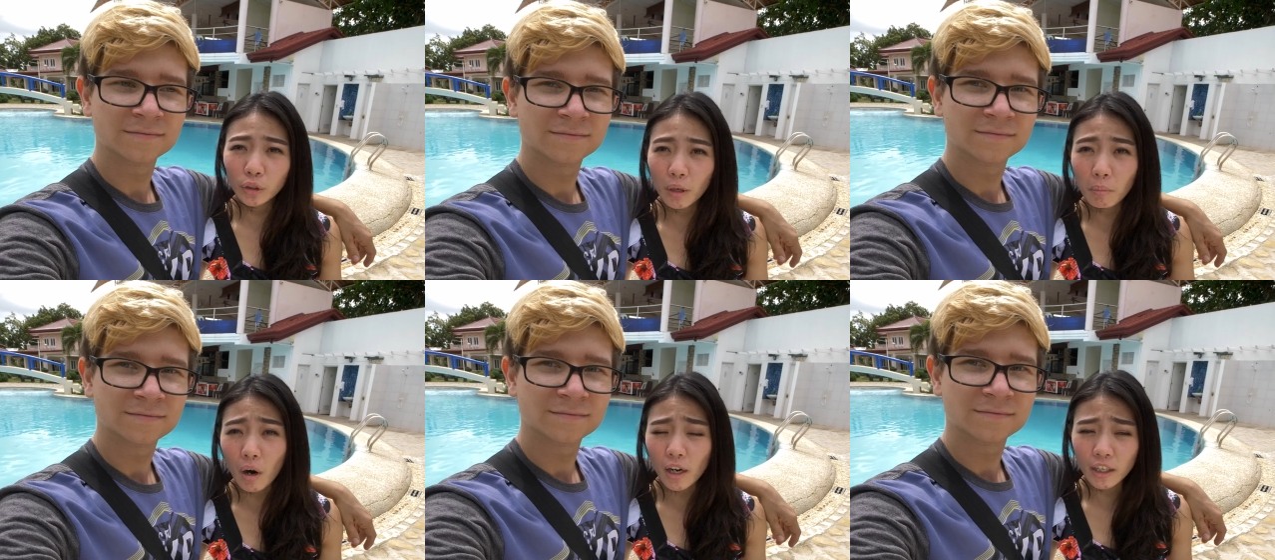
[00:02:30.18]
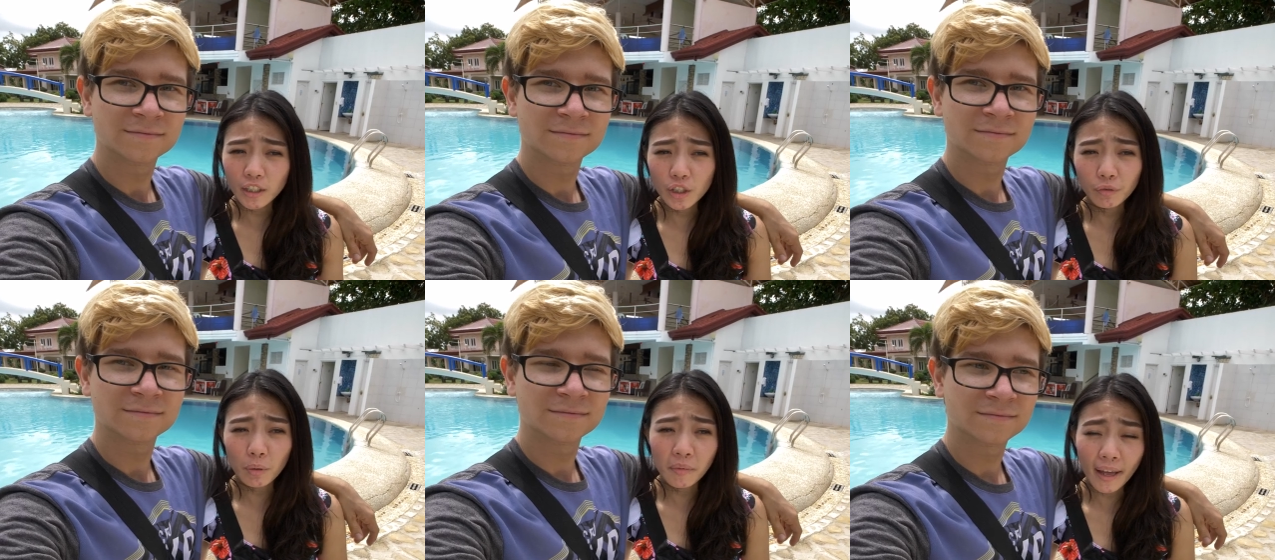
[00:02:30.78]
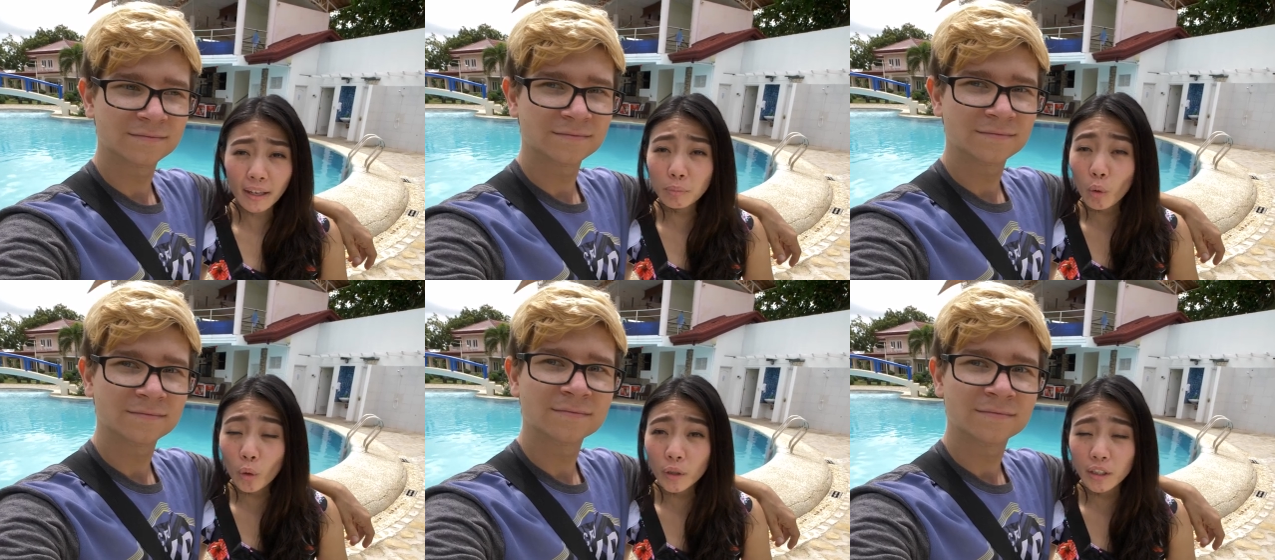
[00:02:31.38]
Speaker 1: or a barge from that
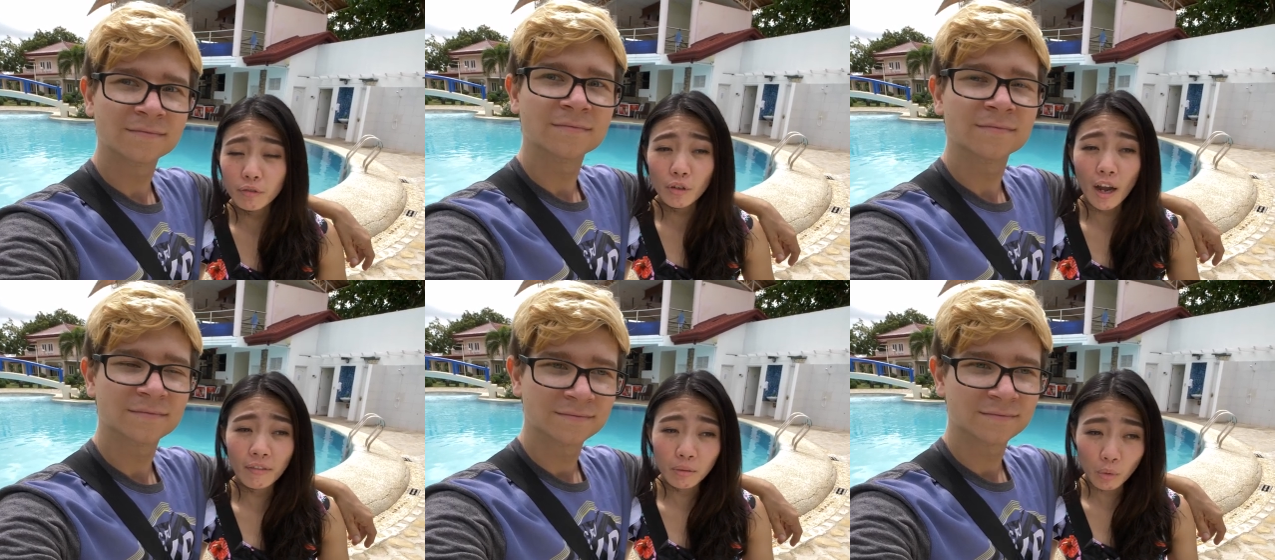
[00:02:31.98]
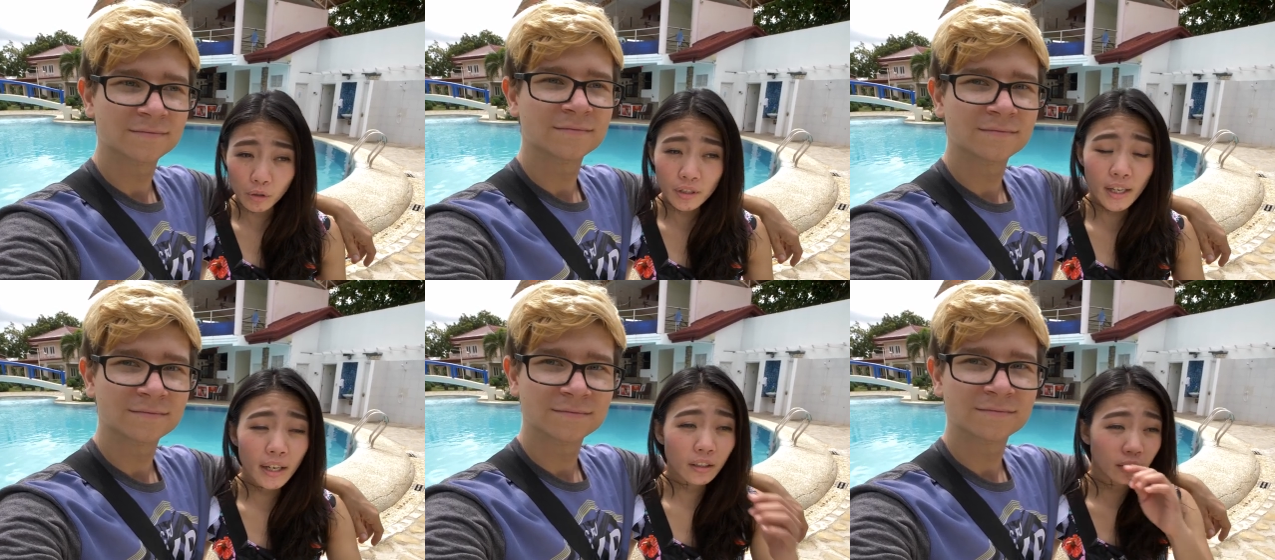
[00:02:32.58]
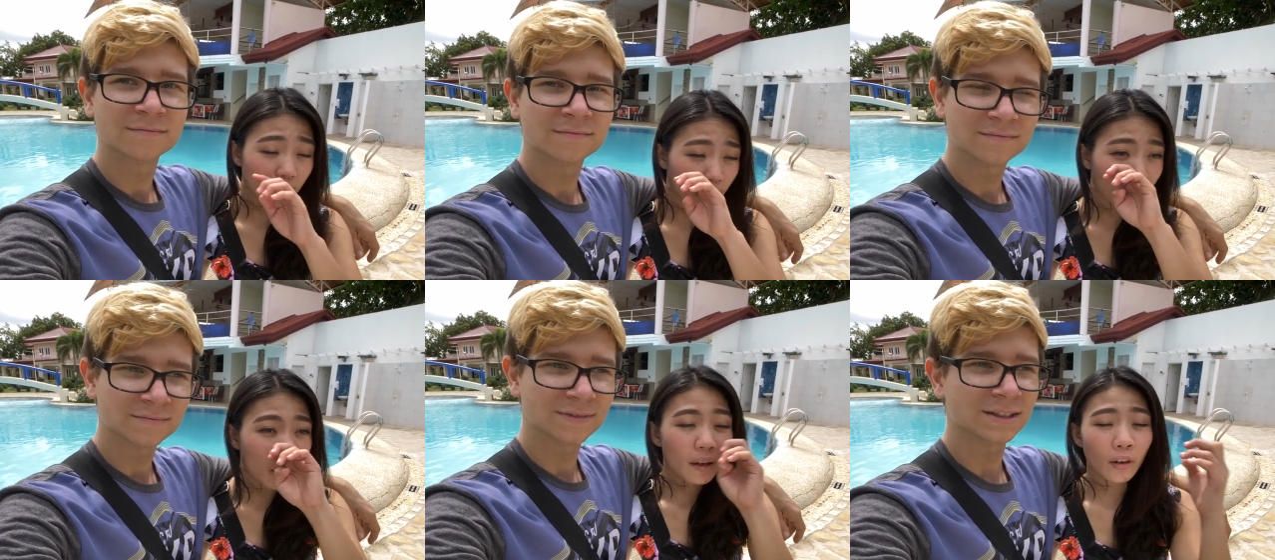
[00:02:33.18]
port if you have a
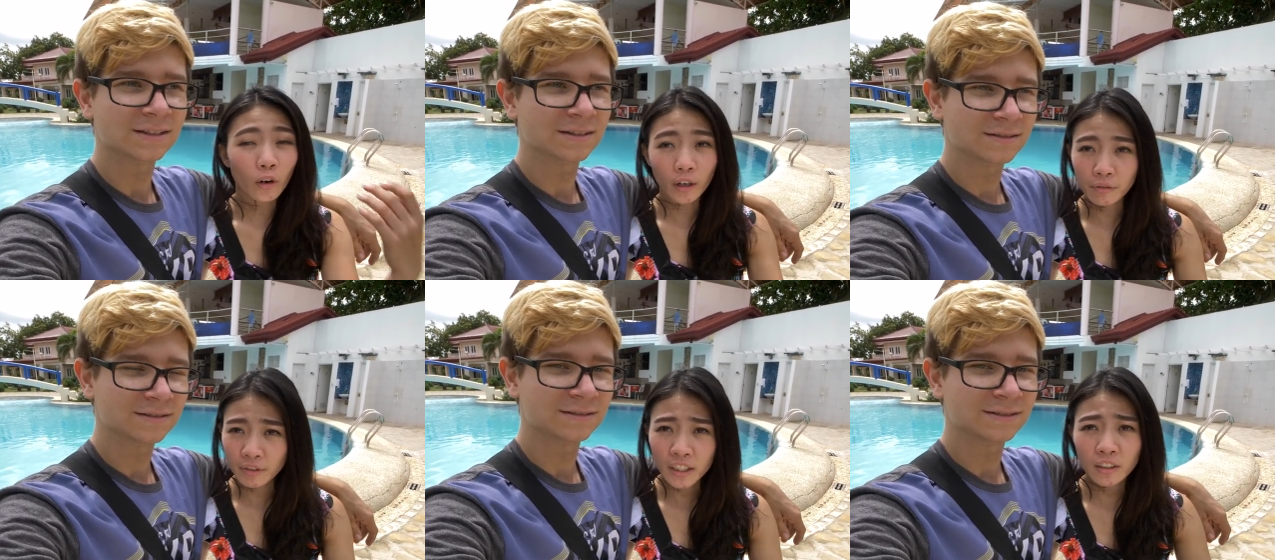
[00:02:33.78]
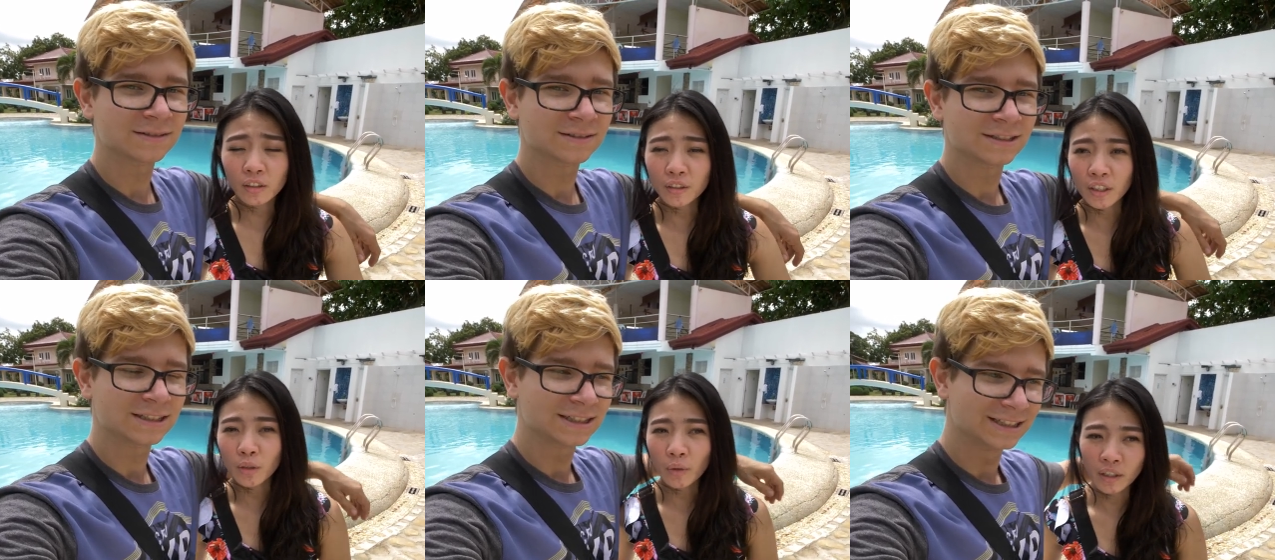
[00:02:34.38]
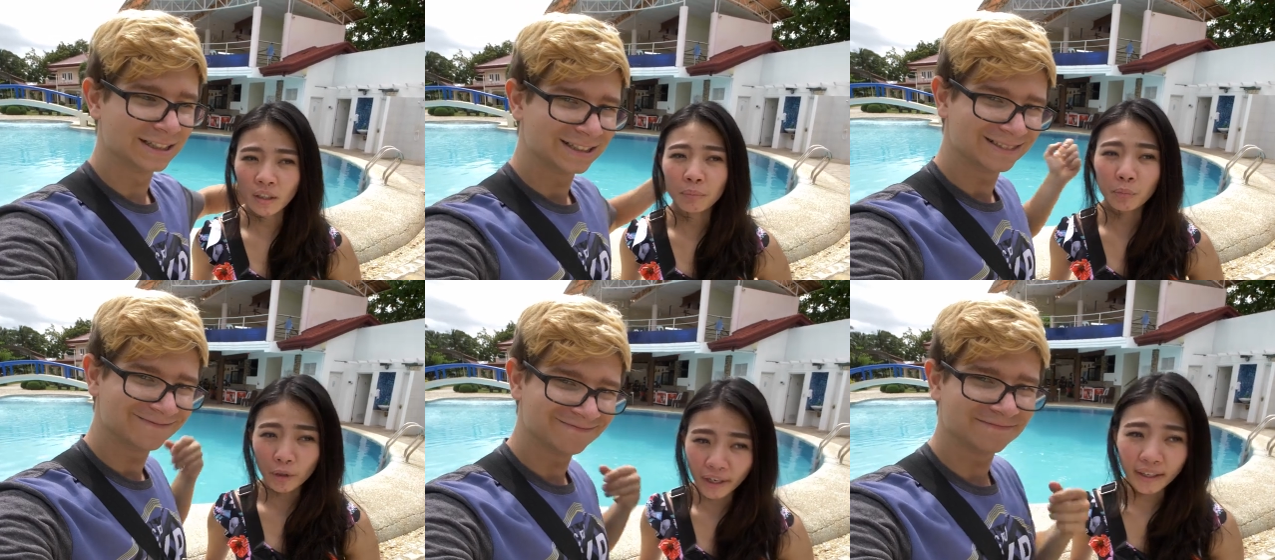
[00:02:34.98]
motorcycle or a vehicle that you want to
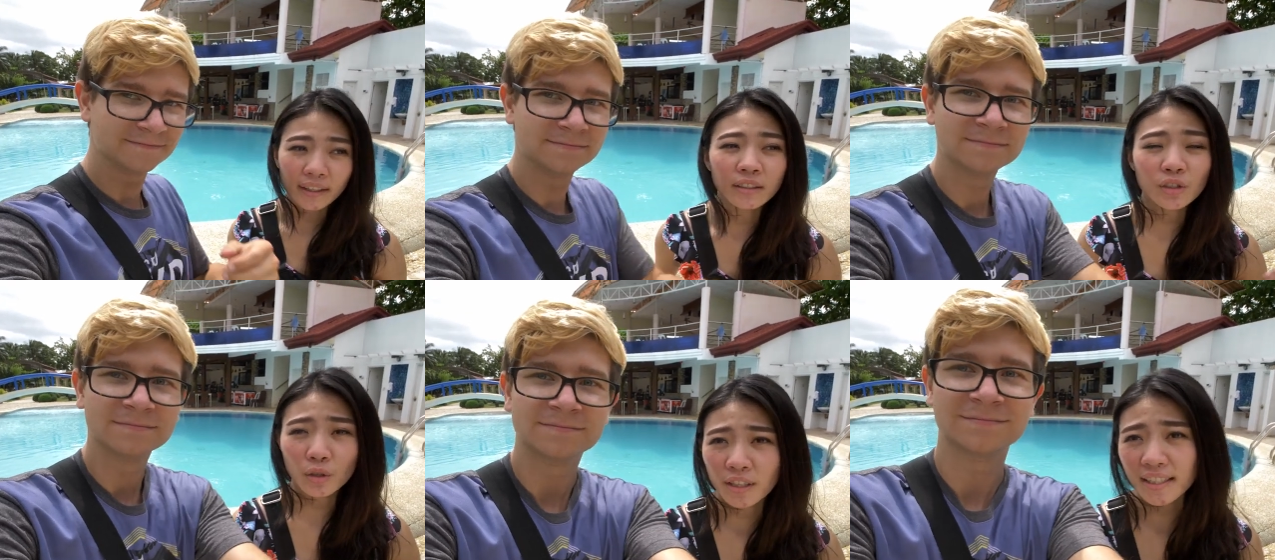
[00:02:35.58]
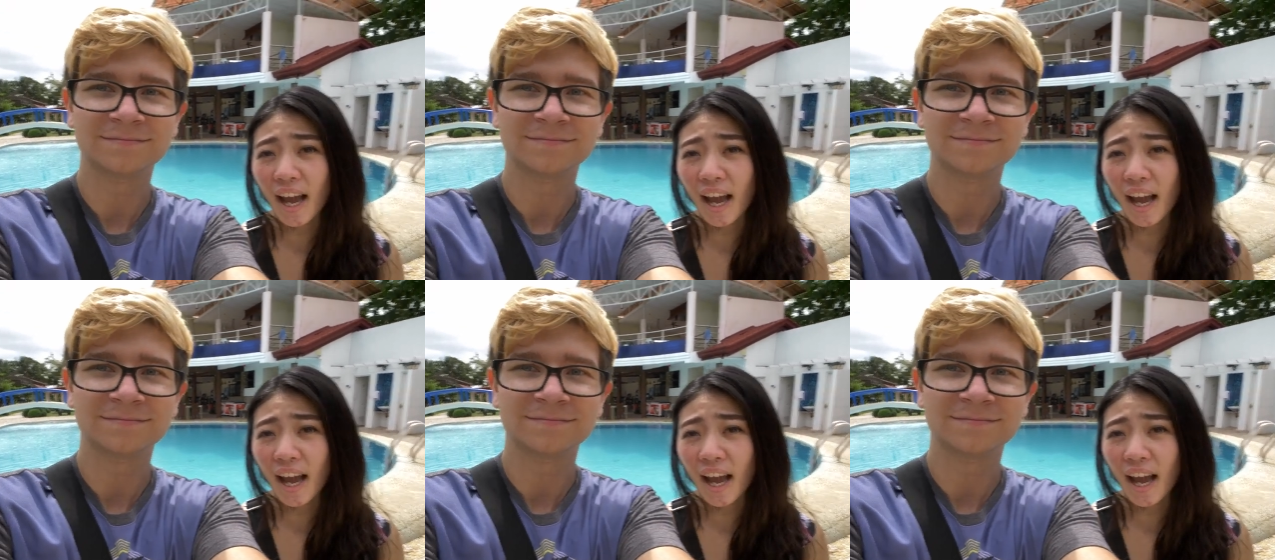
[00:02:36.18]
bring to this